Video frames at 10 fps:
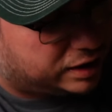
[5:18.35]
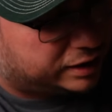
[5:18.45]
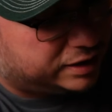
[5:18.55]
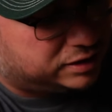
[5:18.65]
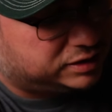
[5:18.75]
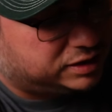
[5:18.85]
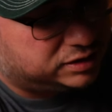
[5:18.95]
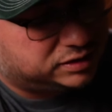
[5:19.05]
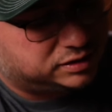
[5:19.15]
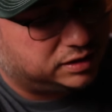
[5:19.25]
Like
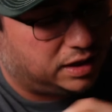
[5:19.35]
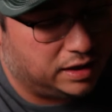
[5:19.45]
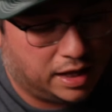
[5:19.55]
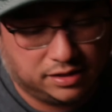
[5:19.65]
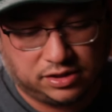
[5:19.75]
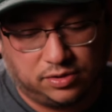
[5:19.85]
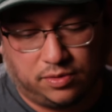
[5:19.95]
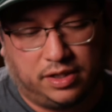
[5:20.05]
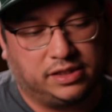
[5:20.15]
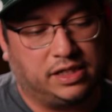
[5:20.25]
there's a lot of
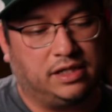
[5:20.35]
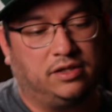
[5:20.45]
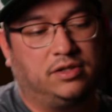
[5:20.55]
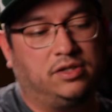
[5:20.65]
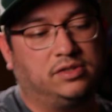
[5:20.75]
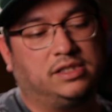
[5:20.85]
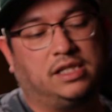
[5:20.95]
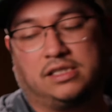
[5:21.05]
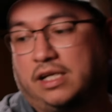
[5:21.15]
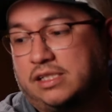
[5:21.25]
storage, and you can use this
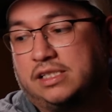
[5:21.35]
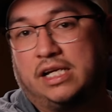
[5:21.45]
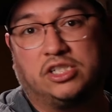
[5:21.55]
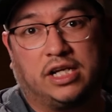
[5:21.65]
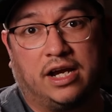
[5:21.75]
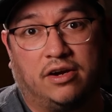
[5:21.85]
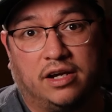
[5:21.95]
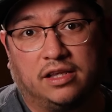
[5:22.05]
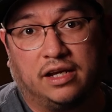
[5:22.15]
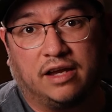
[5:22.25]
as like a staging
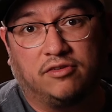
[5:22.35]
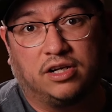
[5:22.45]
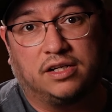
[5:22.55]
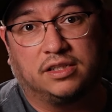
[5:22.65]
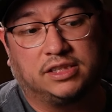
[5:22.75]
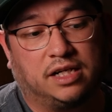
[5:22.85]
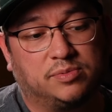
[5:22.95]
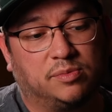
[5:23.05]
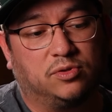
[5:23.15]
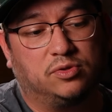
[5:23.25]
area. Like if you're gonna set up
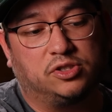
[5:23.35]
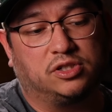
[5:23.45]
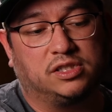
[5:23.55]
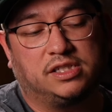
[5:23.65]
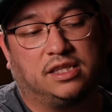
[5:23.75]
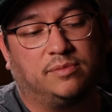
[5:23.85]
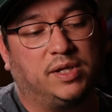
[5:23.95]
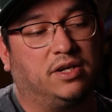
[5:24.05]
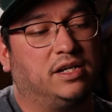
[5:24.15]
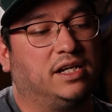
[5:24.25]
some lures, you can set them
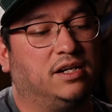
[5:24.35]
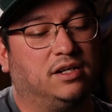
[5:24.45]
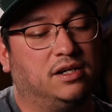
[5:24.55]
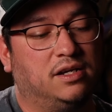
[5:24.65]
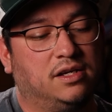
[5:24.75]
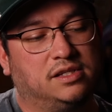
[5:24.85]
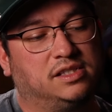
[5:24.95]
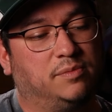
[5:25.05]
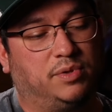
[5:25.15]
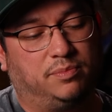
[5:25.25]
down in here,
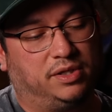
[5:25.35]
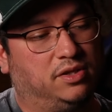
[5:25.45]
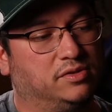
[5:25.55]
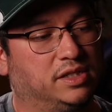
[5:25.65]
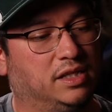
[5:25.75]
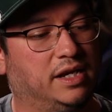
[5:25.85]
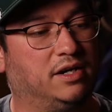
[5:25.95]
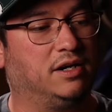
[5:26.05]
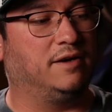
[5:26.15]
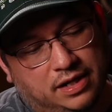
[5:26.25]
zip it up and close it
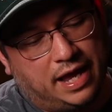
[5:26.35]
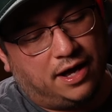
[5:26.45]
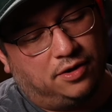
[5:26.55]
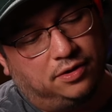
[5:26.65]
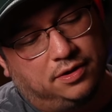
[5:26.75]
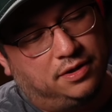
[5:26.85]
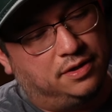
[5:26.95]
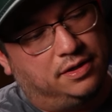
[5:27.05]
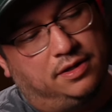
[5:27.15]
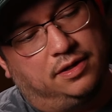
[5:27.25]
later. Now,
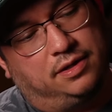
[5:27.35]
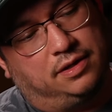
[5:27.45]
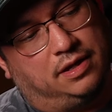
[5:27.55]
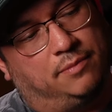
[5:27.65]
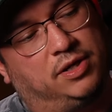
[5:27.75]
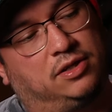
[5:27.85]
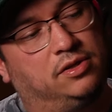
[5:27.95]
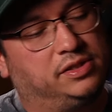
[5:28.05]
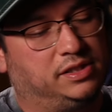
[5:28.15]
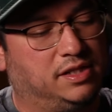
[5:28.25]
I'm gonna
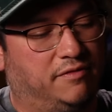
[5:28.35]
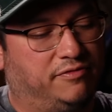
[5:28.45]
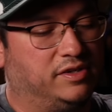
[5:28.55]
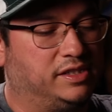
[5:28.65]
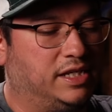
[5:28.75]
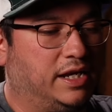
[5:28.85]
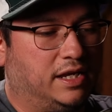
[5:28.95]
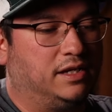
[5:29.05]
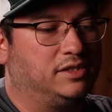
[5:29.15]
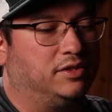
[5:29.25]
close this up for a
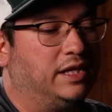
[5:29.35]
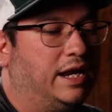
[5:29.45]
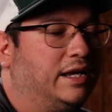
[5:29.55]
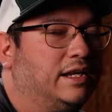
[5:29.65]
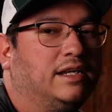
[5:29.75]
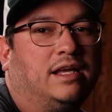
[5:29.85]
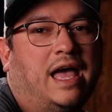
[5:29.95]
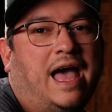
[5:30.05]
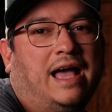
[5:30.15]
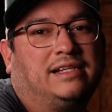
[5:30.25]
second so that I can
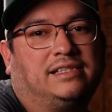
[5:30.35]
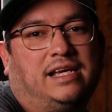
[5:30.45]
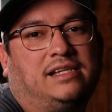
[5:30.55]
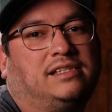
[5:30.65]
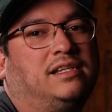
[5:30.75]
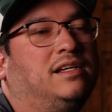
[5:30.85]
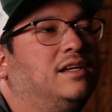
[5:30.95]
access